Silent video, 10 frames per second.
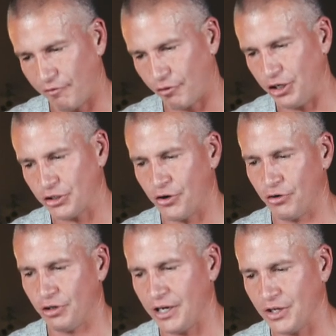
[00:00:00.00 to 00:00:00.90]
for
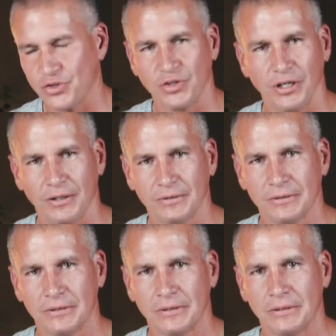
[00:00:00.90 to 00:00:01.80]
eternal legacy.
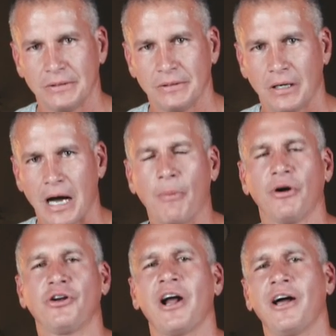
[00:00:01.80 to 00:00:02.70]
I
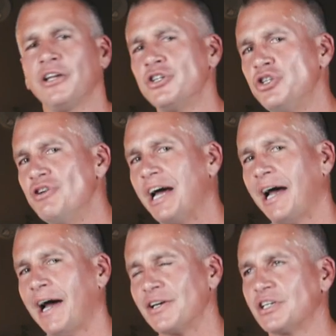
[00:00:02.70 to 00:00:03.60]
would challenge you to
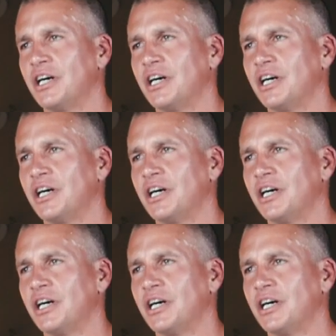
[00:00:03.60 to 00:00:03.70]
ask